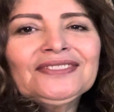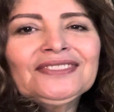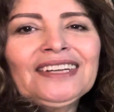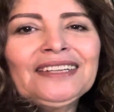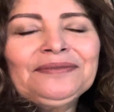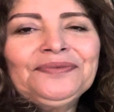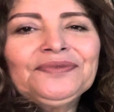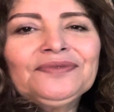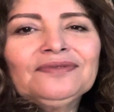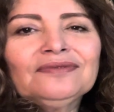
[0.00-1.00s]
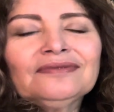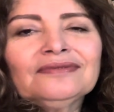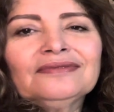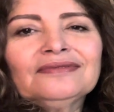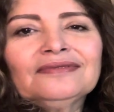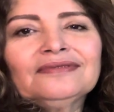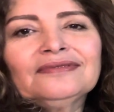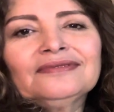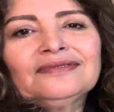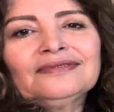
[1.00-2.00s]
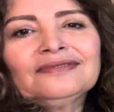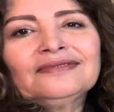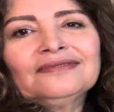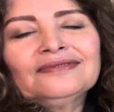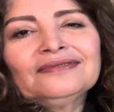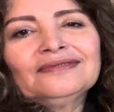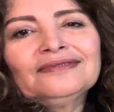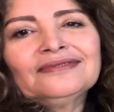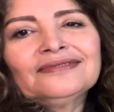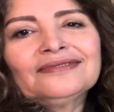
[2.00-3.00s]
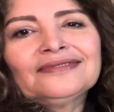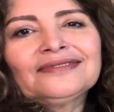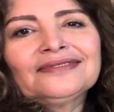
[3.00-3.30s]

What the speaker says: The person shown says nothing.